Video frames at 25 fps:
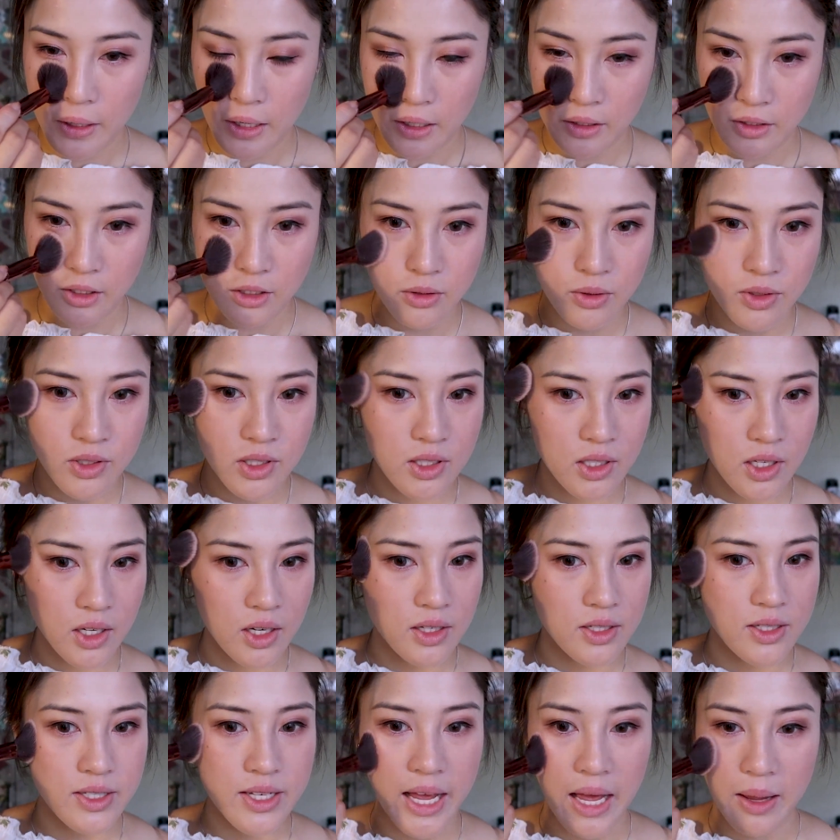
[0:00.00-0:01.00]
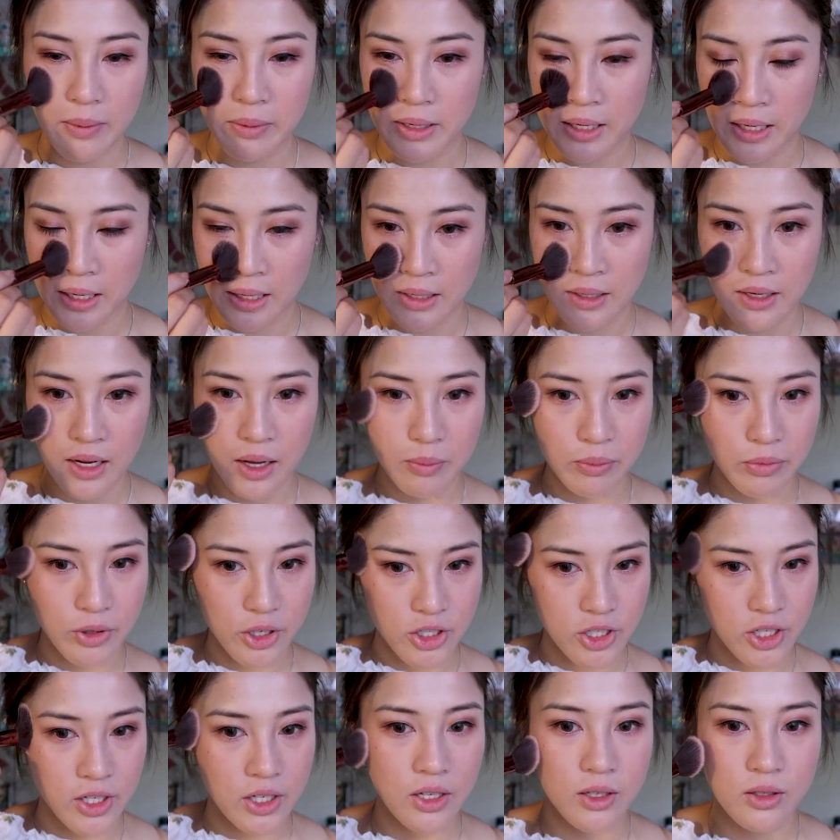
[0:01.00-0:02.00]
Now this one, just gonna dab it in, not
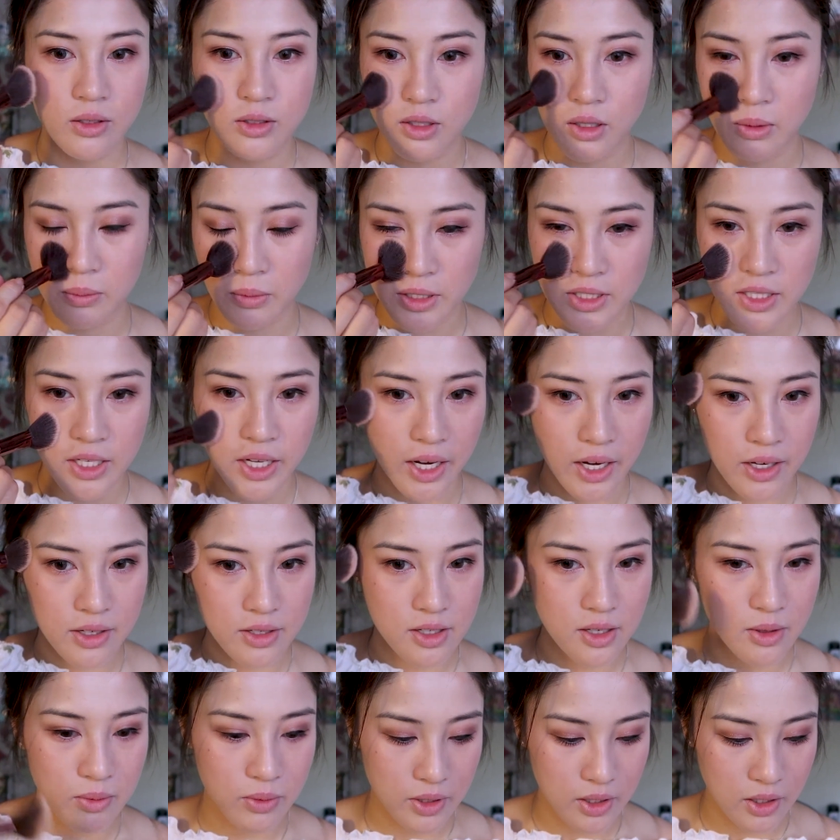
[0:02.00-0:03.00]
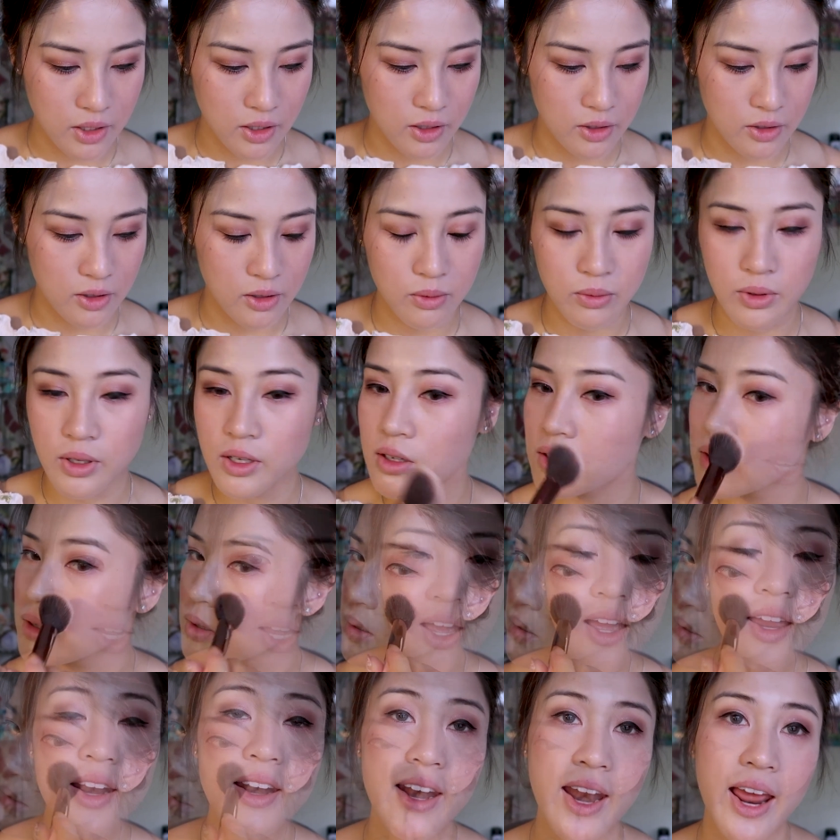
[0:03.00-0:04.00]
brush it in so much like I did with the other one.
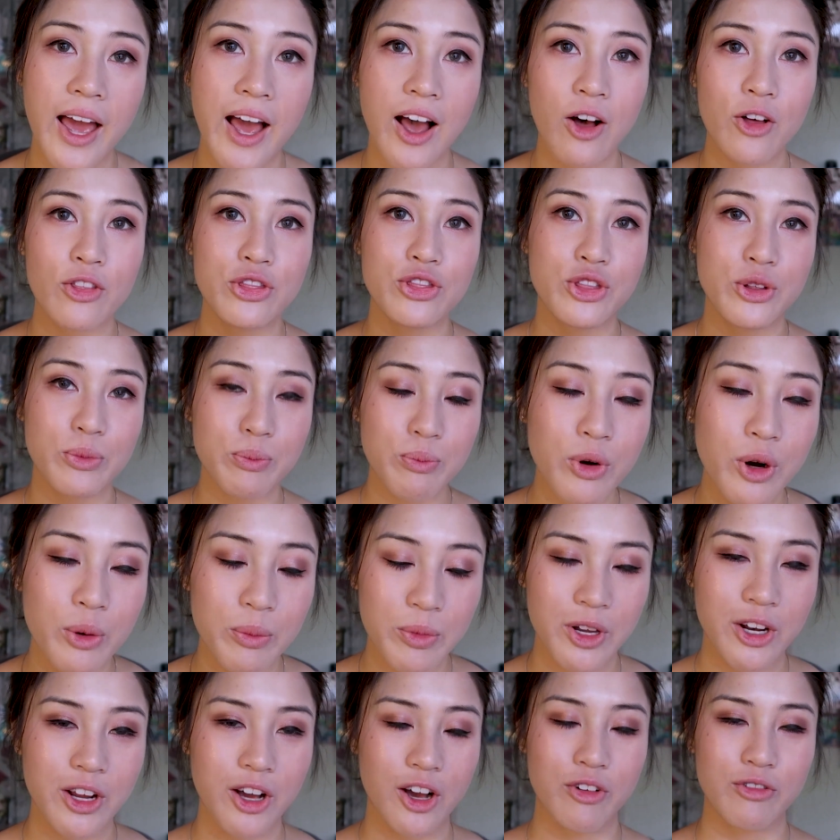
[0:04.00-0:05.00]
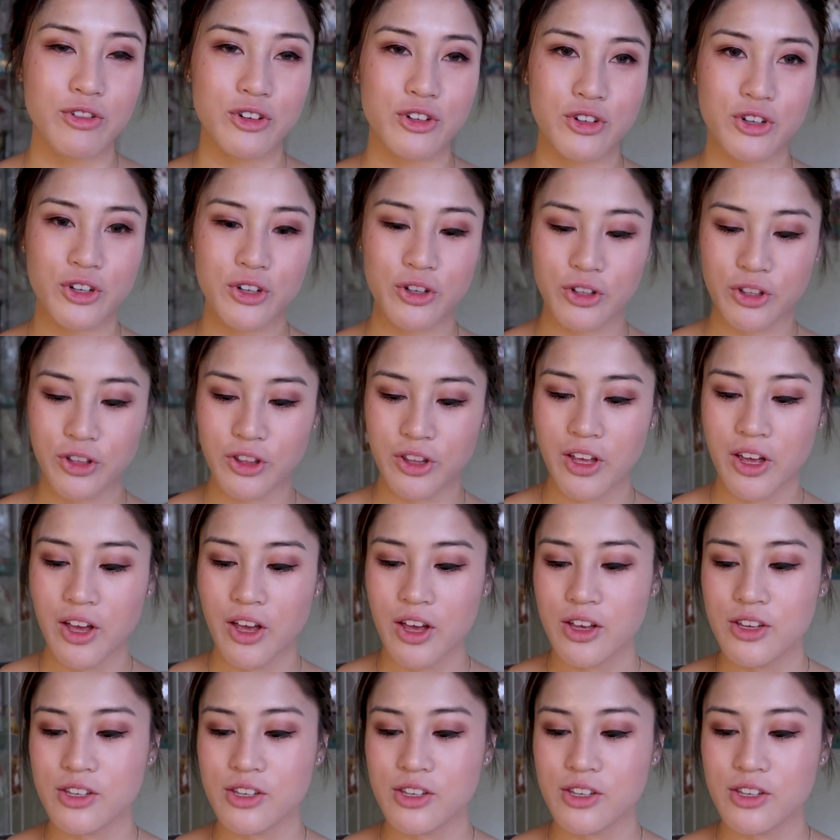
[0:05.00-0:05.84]
Now the moment of truth.